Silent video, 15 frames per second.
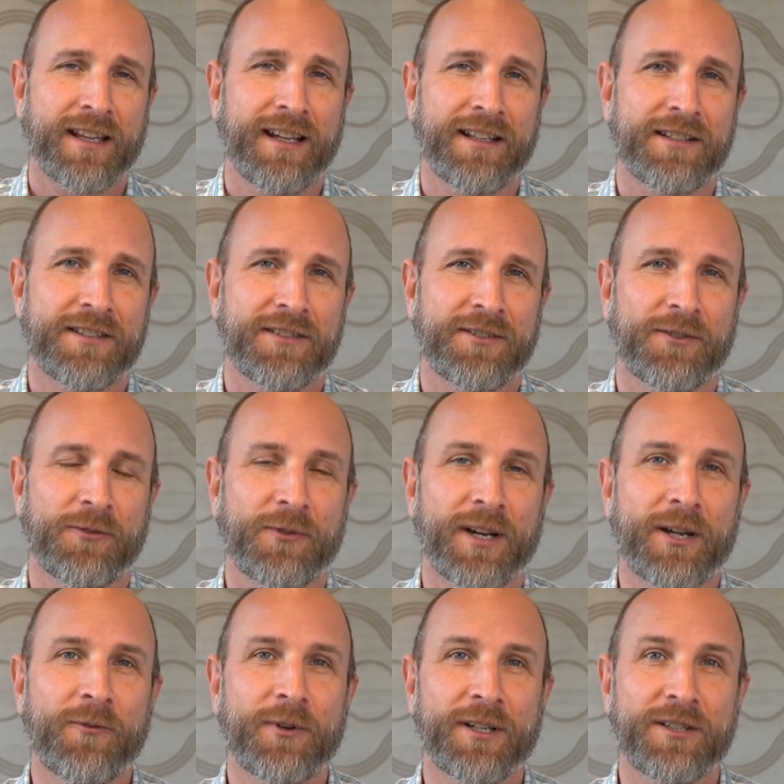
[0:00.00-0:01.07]
And so what
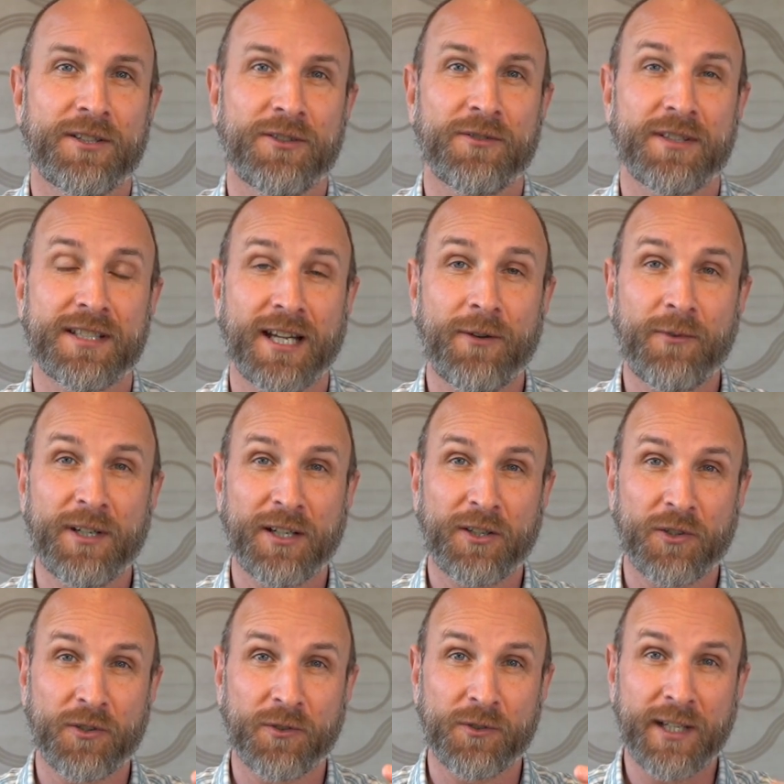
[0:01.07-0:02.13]
I wanna do is I wanna
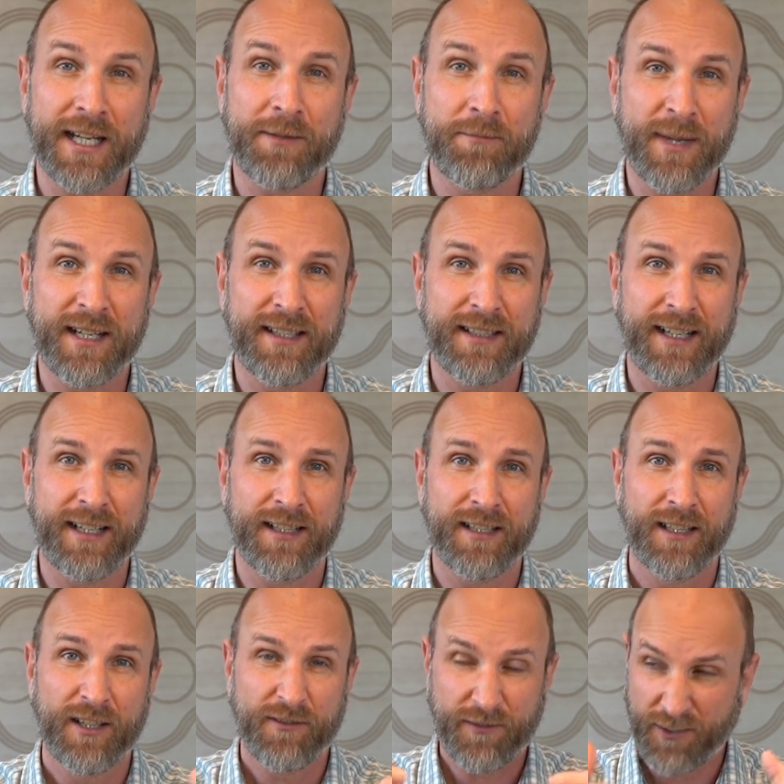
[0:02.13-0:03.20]
create
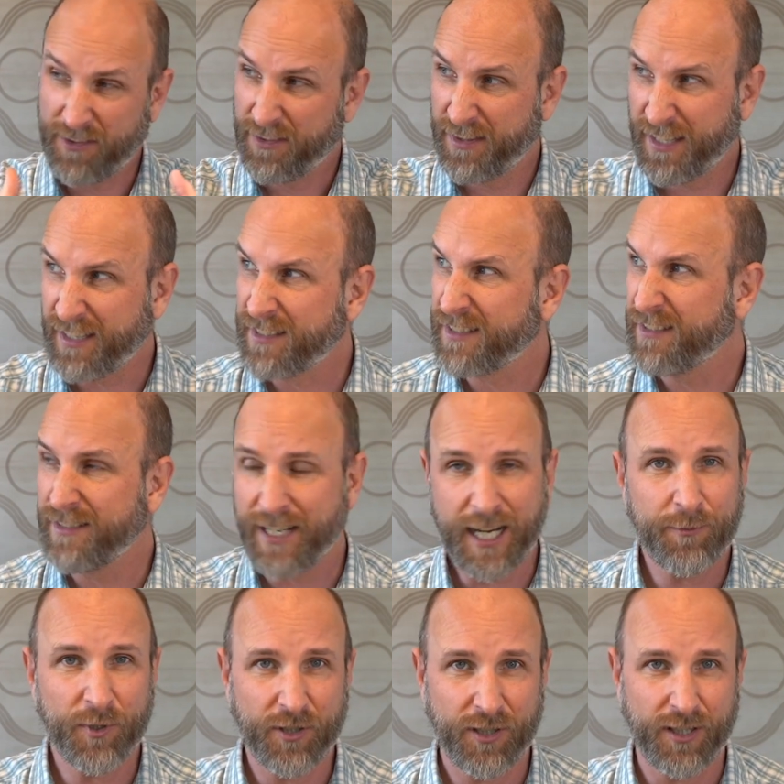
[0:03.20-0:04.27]
metadata for this
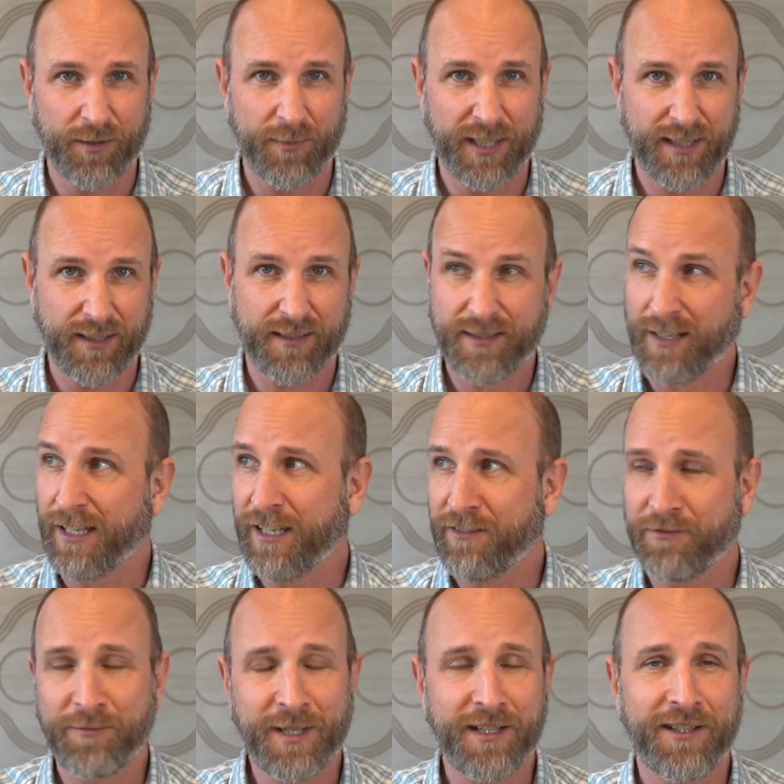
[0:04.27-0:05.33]
neighborhood because
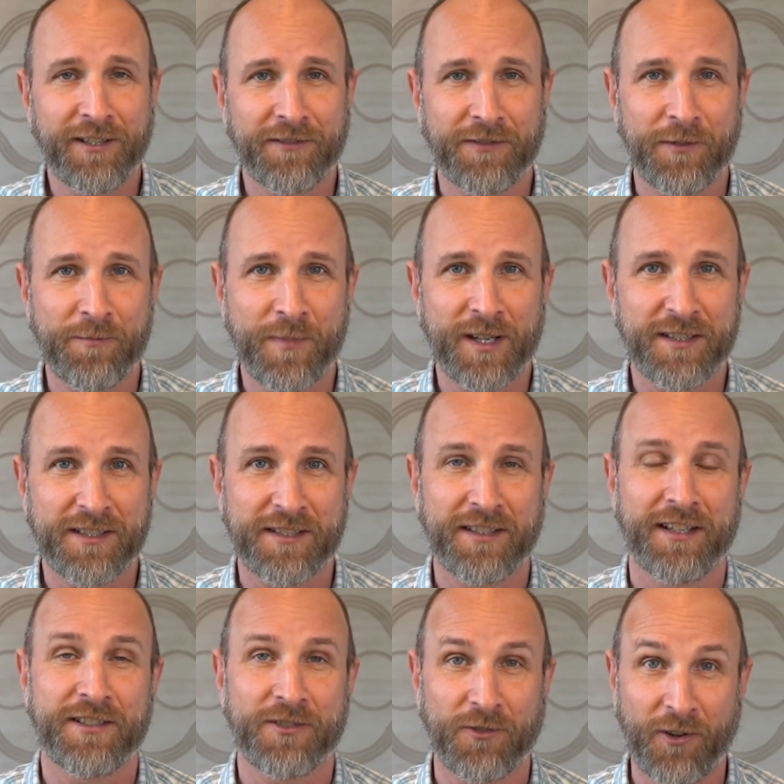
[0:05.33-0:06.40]
I've been here for months
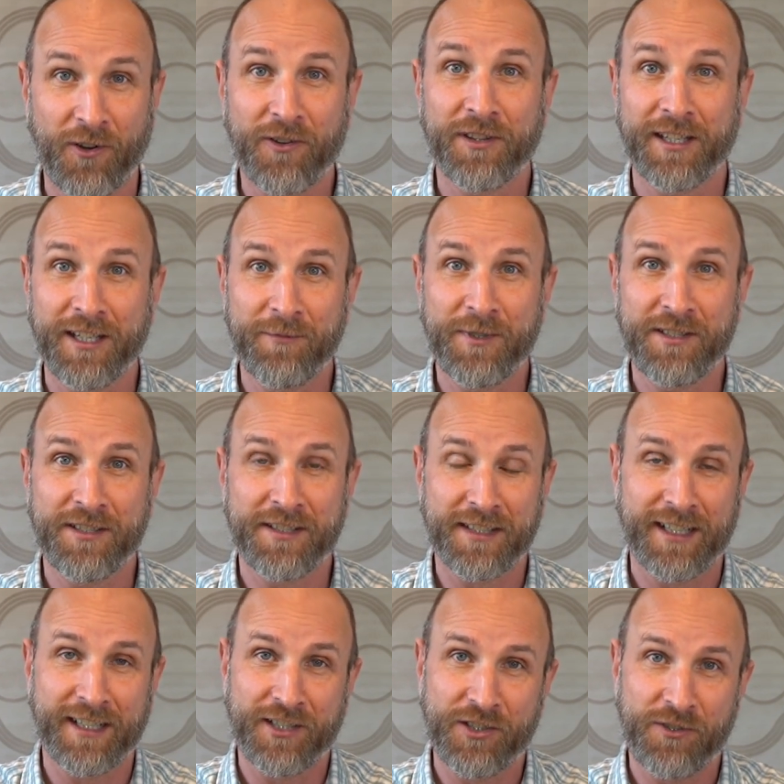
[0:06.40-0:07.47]
and so all the images
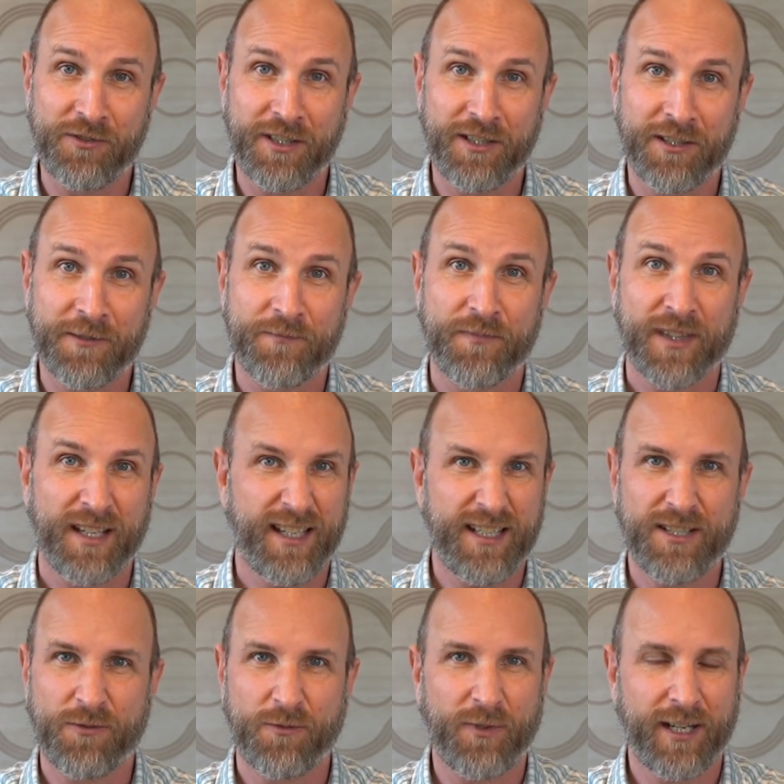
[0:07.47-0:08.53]
that I shoot here, I
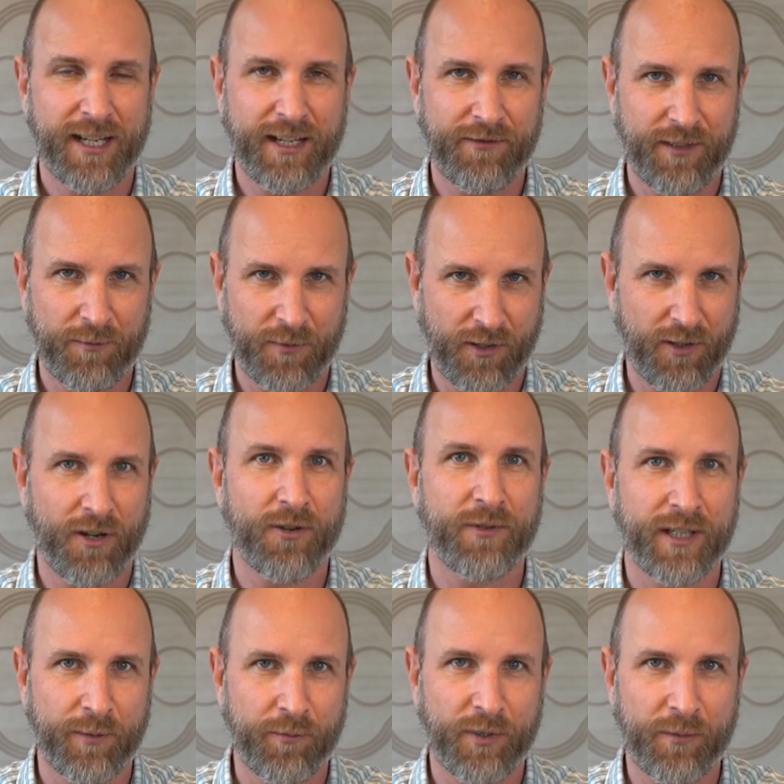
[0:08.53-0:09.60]
just wanna have them
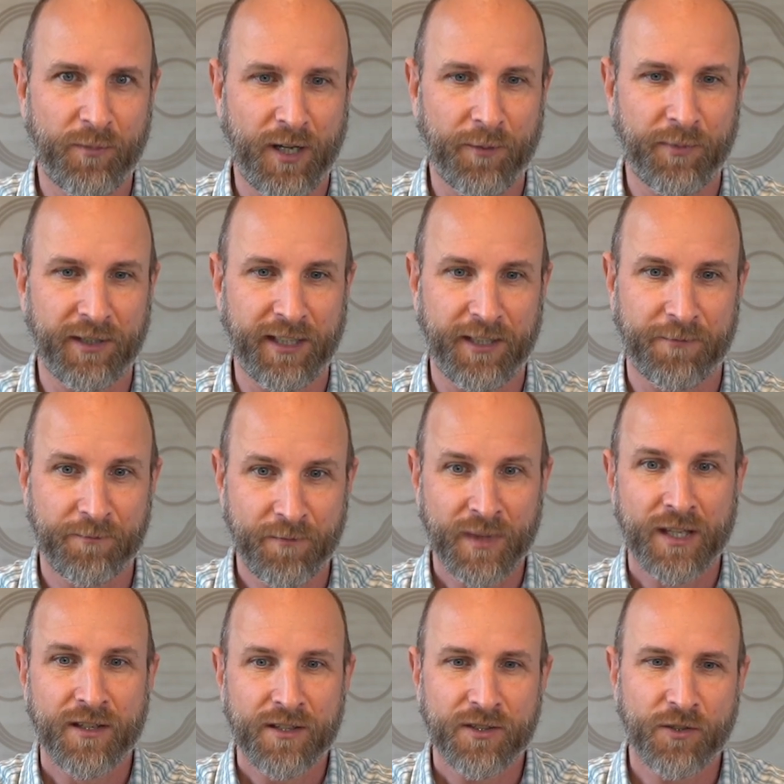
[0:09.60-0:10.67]
already pre-populated.
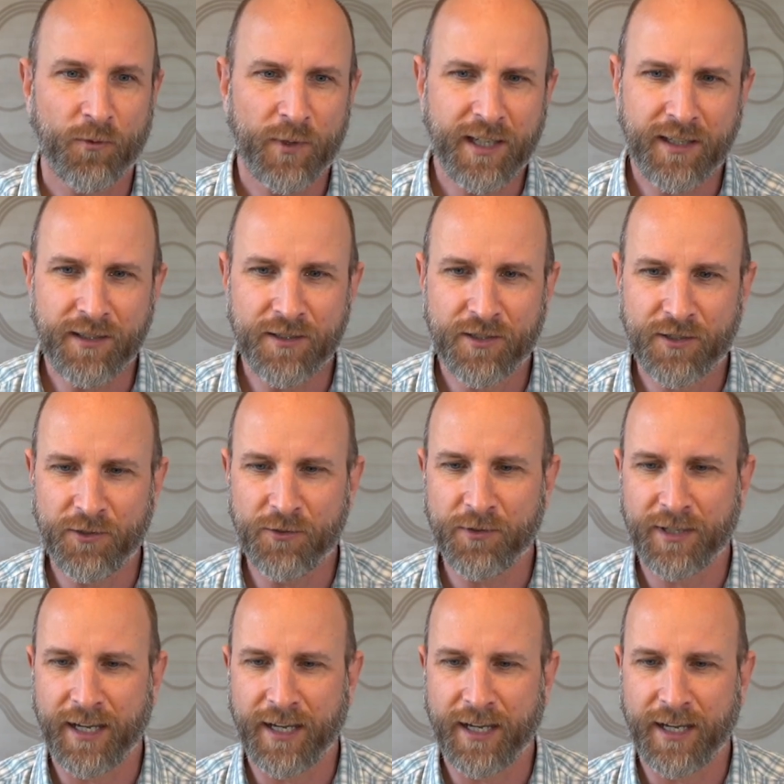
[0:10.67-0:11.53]
So we can do